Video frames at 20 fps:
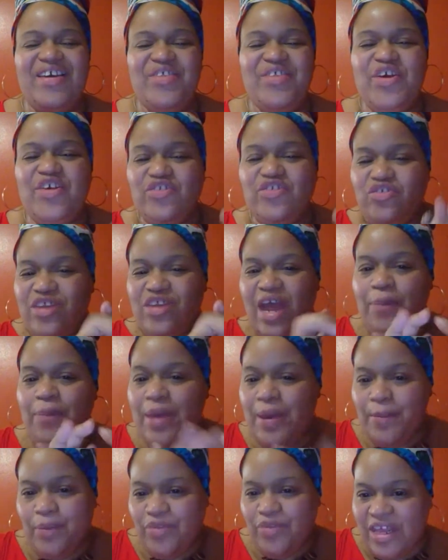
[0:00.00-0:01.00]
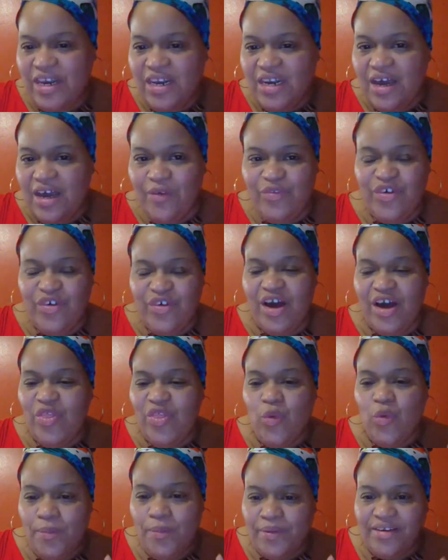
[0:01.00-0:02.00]
These are not people that love the
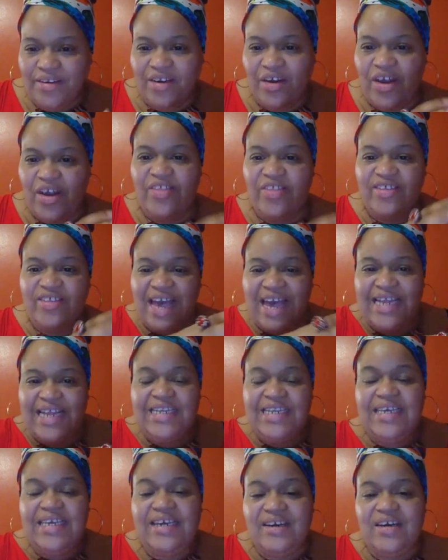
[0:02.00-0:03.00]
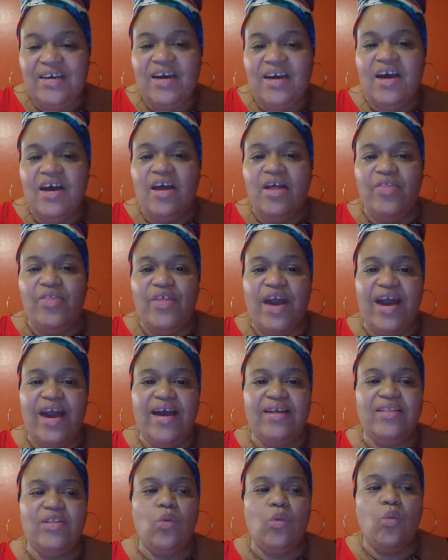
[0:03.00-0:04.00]
other woman. Okay, this idea
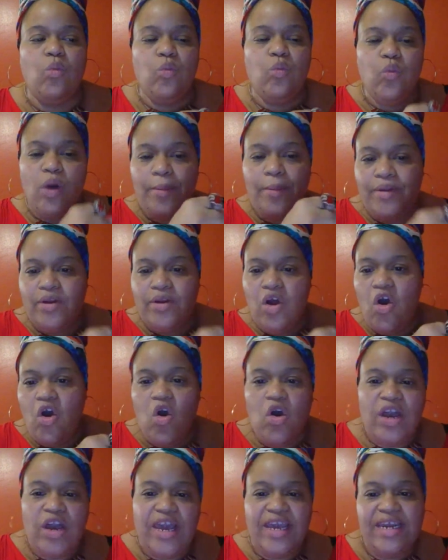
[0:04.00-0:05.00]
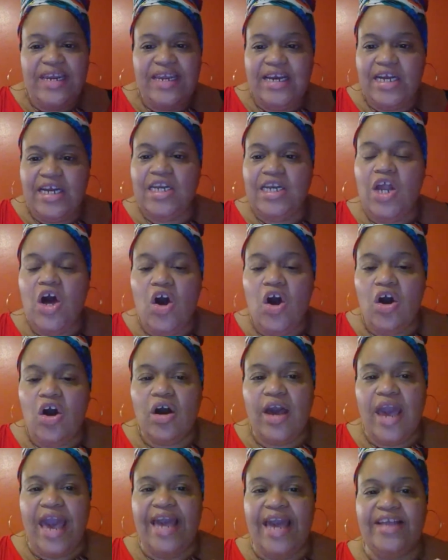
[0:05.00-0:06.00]
that the women are all getting
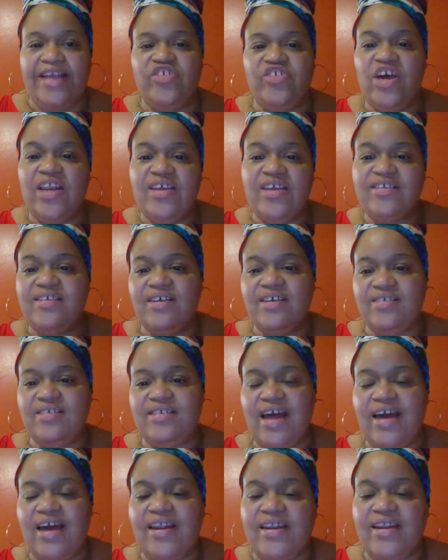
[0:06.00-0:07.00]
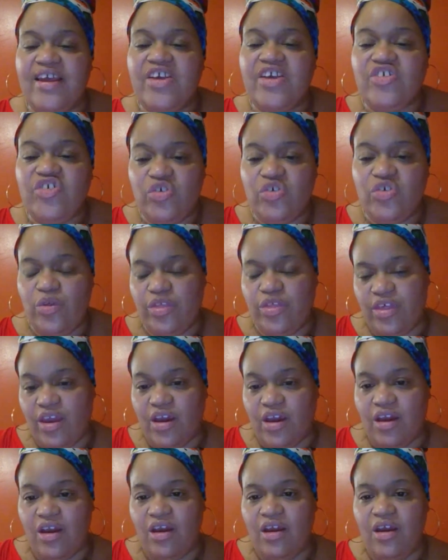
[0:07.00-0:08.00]
along and jealousy is not an issue
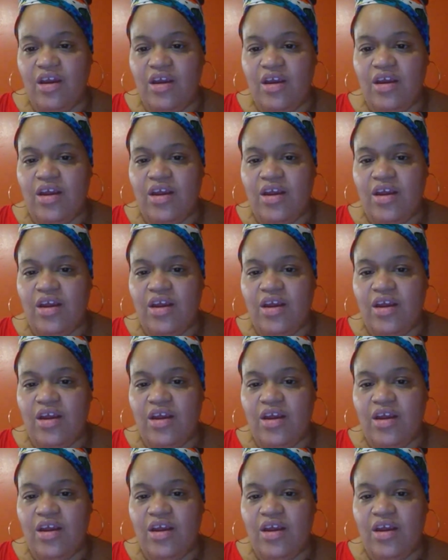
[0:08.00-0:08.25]
there